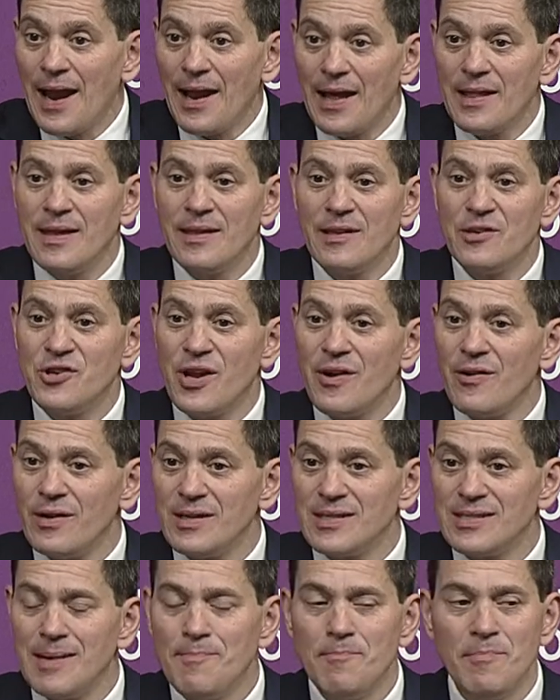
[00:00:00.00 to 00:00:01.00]
And I think the
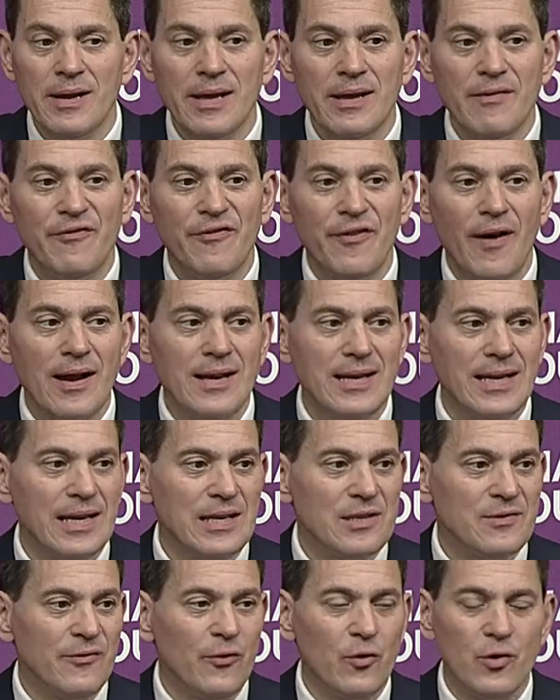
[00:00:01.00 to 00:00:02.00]
General Assembly
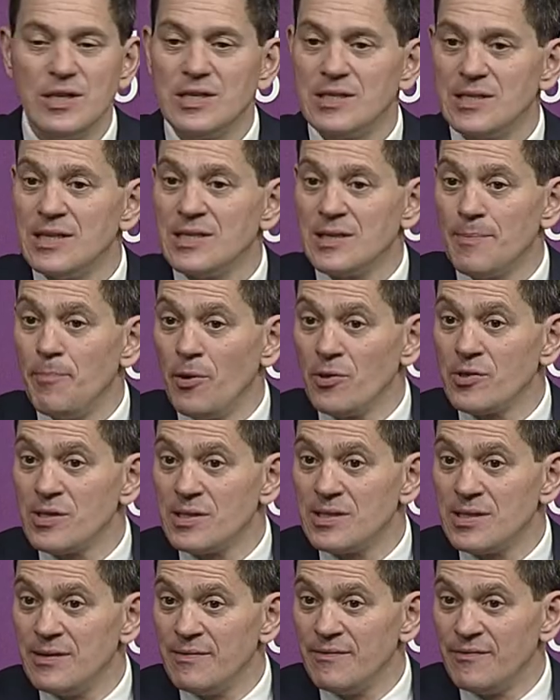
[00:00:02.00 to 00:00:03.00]
finding its voice is a
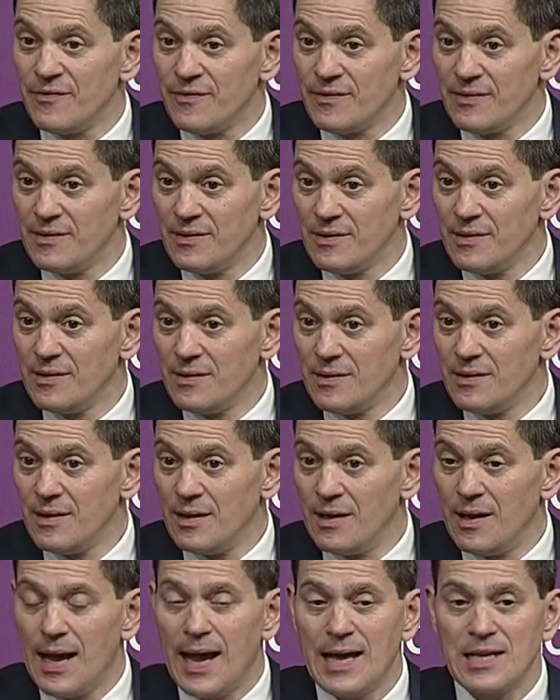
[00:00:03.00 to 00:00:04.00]
positive
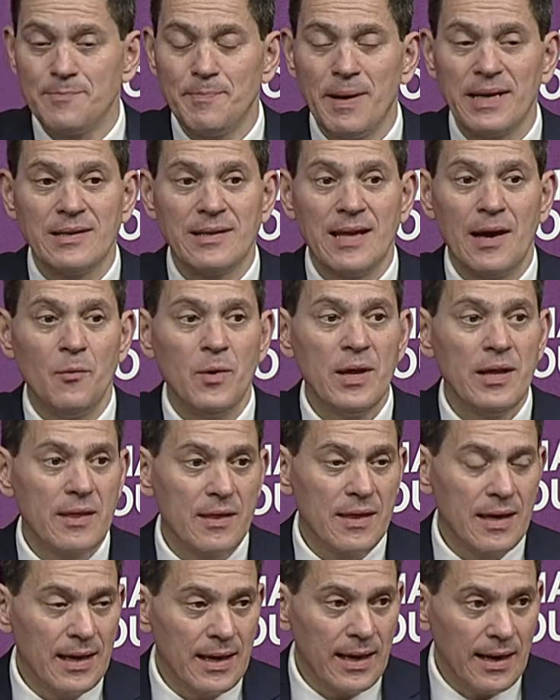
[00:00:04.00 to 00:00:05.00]
uh, aspect of that. We're
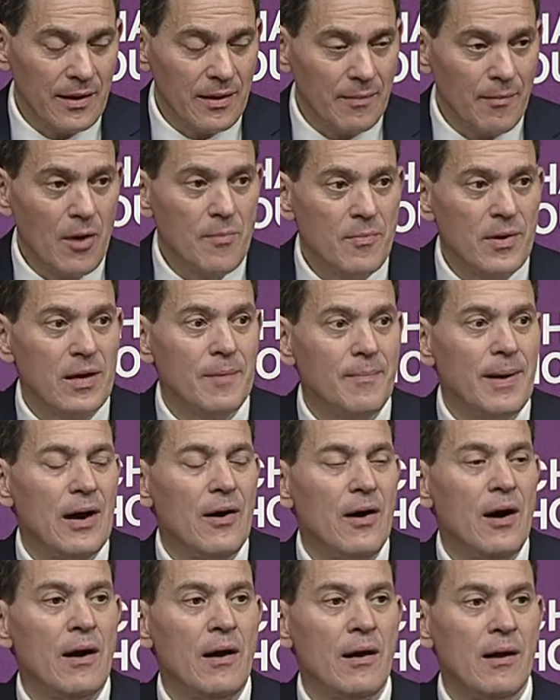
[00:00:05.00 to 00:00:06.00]
thinking at the moment
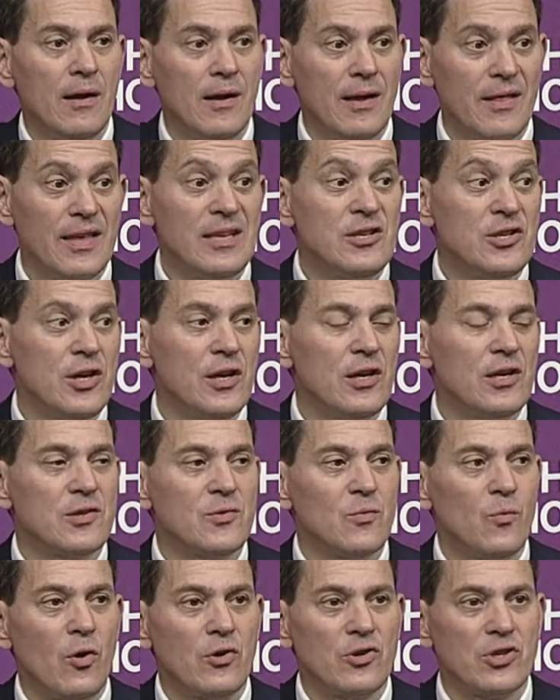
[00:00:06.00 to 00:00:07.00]
about our this
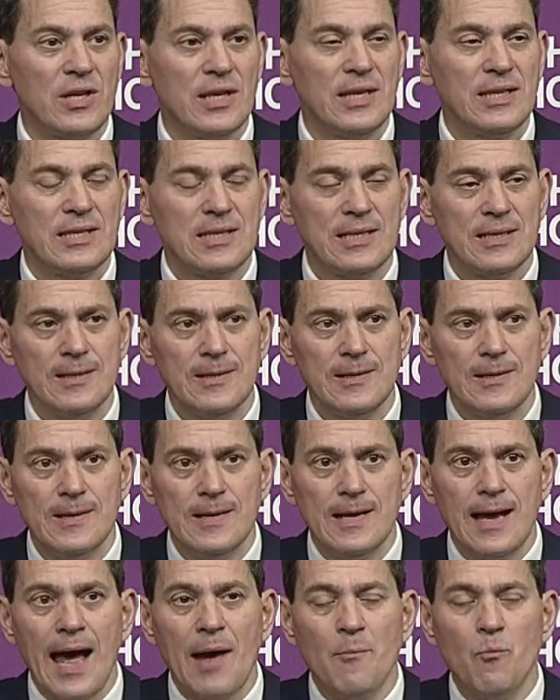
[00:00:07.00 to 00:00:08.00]
year's watch list
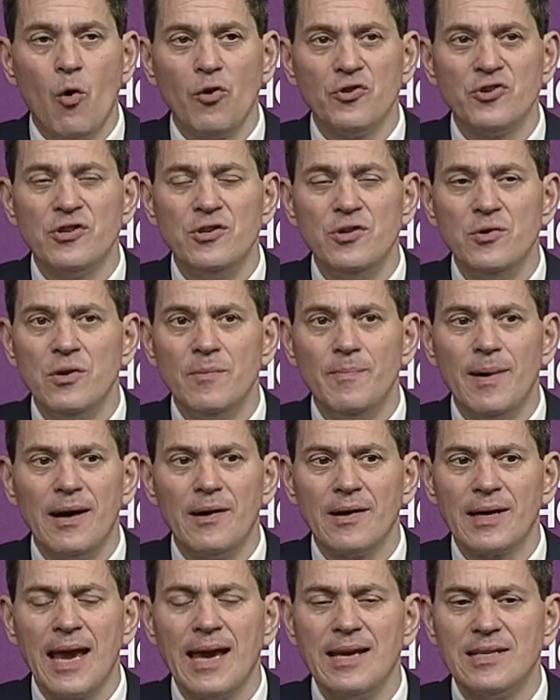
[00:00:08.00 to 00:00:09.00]
and what to do
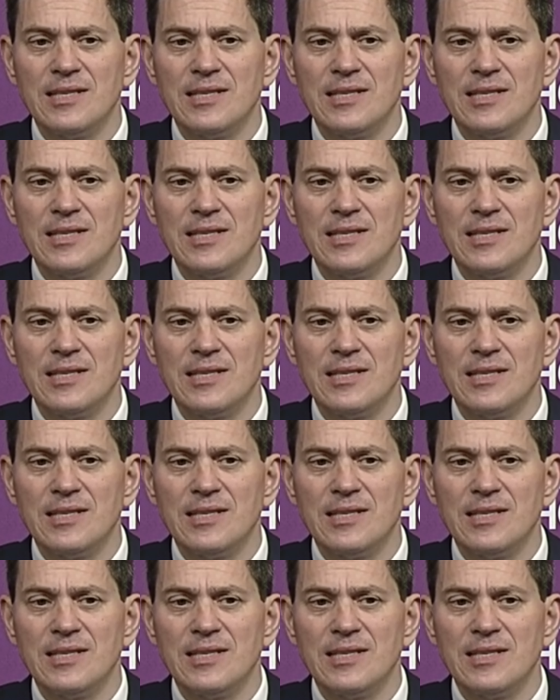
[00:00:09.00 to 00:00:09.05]
about